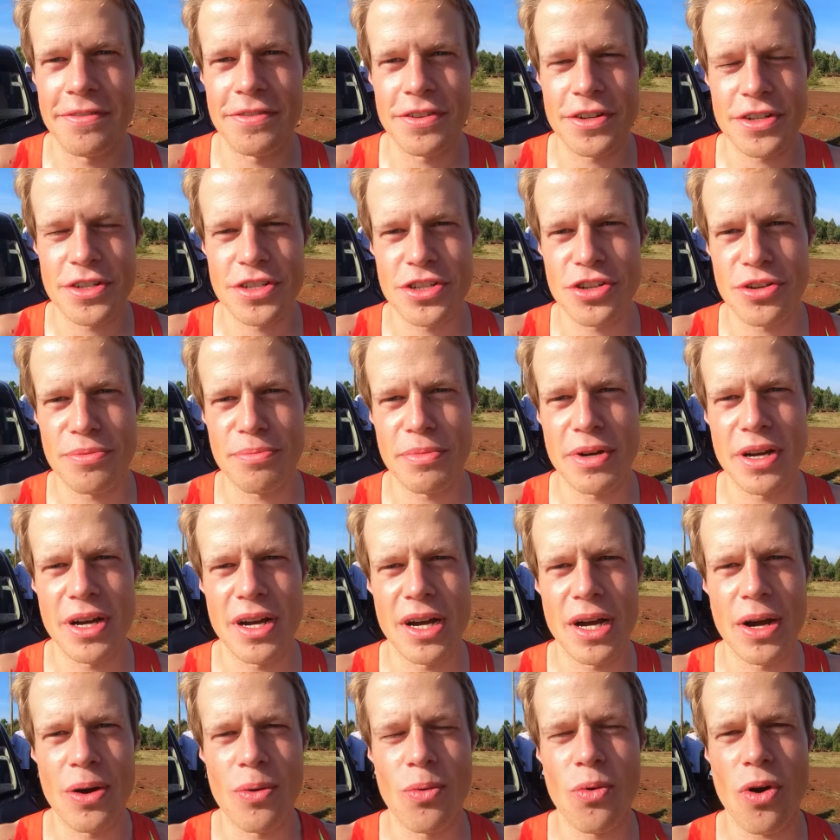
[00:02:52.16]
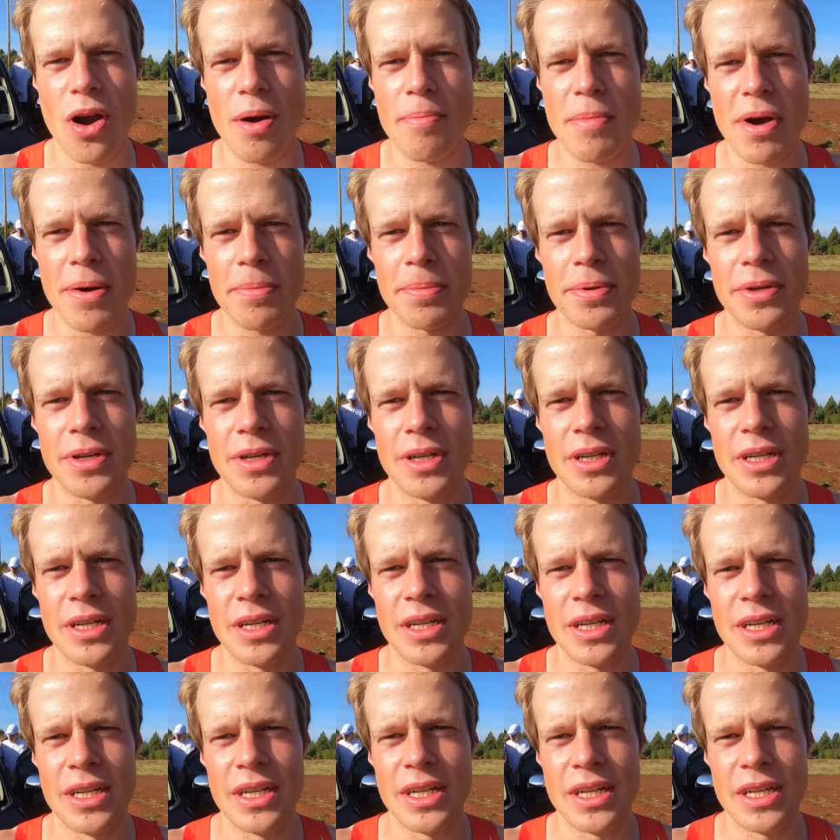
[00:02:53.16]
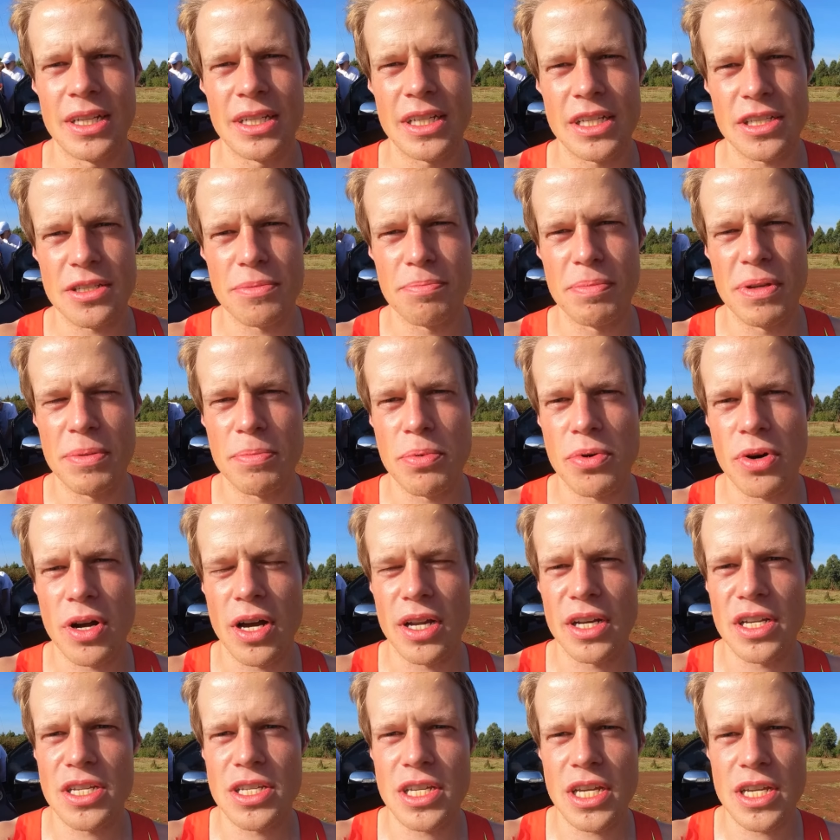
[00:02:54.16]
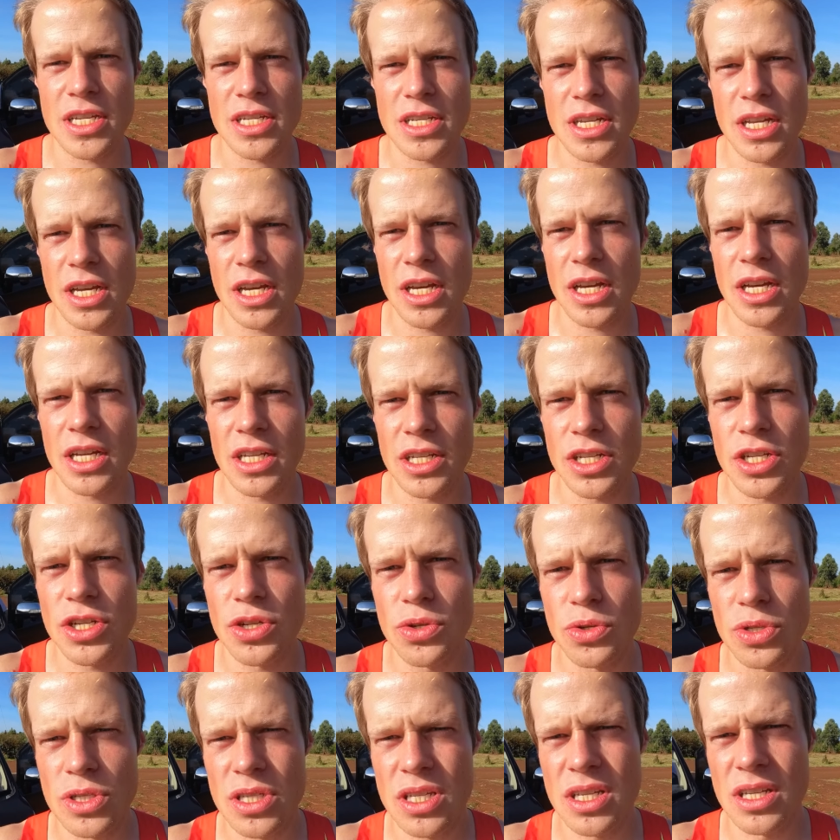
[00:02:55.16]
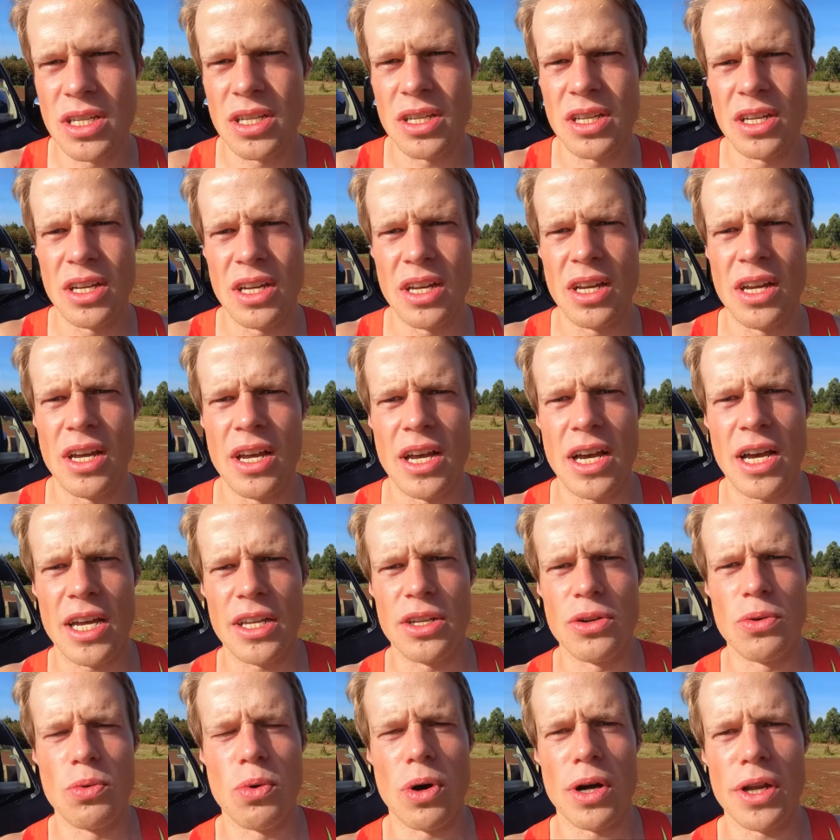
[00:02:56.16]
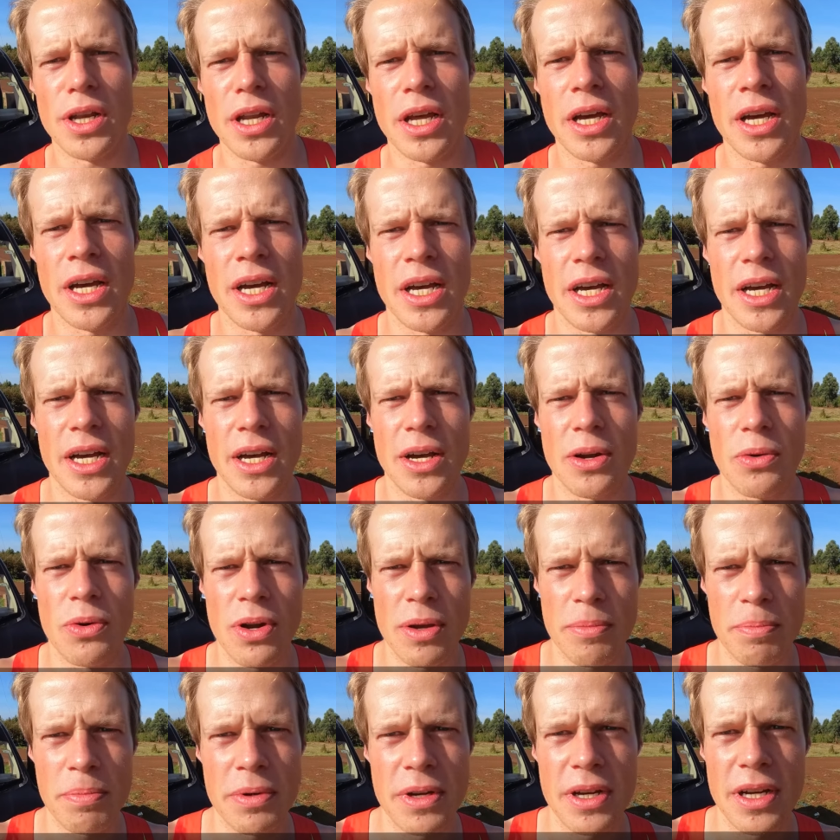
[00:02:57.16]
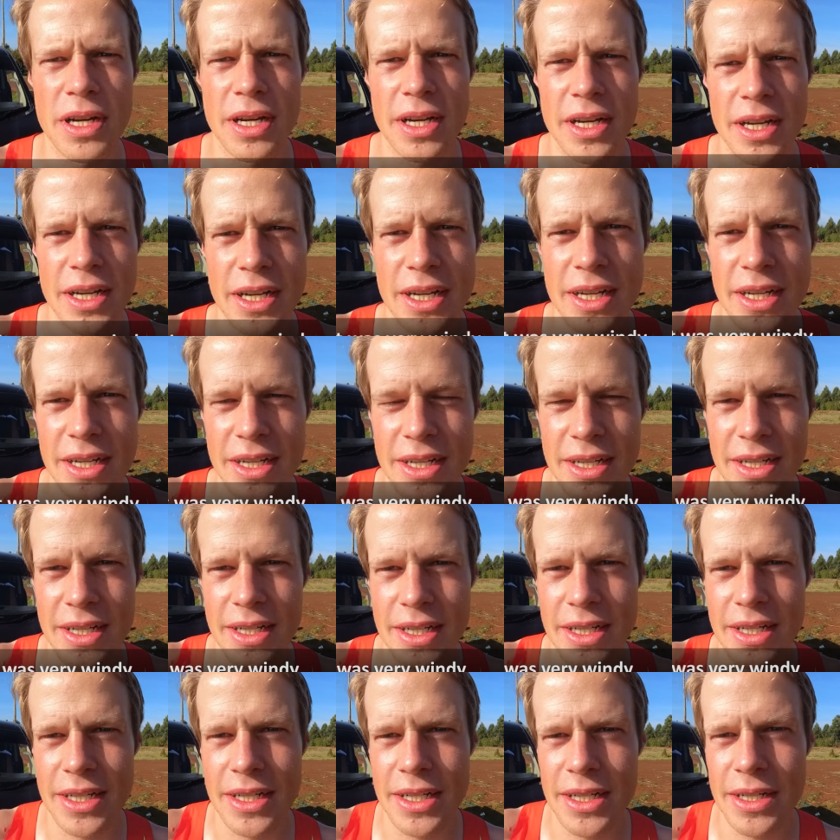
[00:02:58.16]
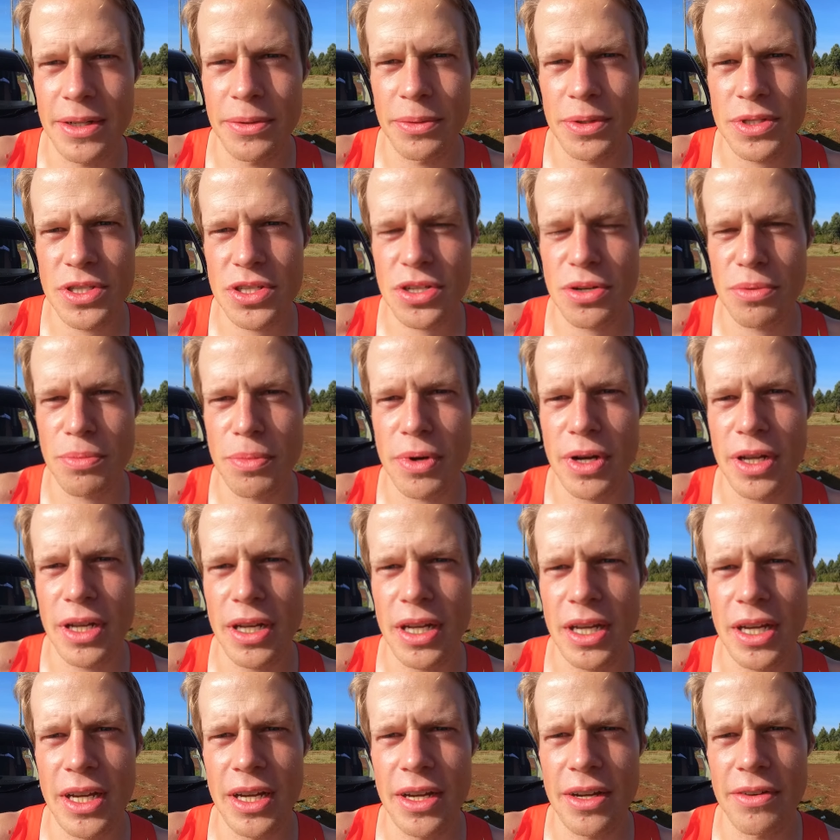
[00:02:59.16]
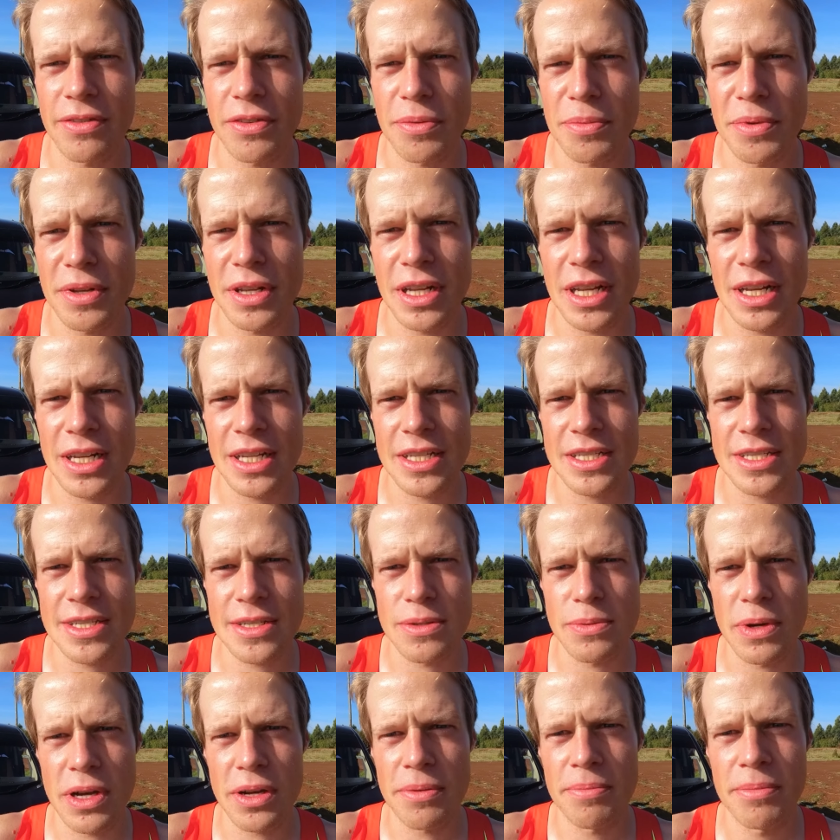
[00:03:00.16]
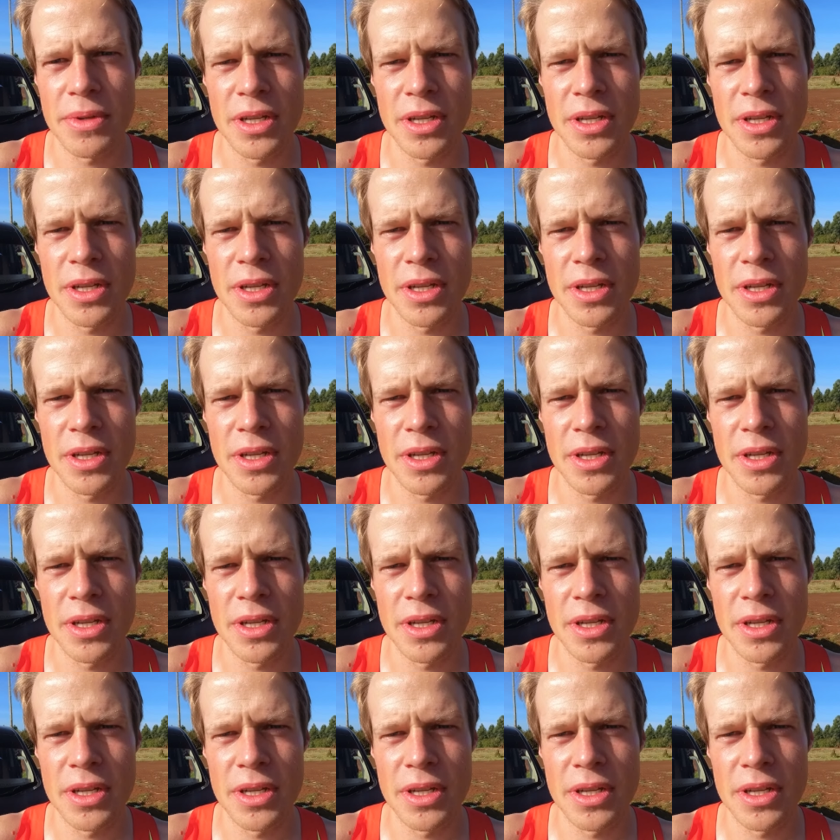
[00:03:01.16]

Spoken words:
First some warm-up, and some people are gonna change the shoes. I do 1 rep with someone from the Netherlands as well.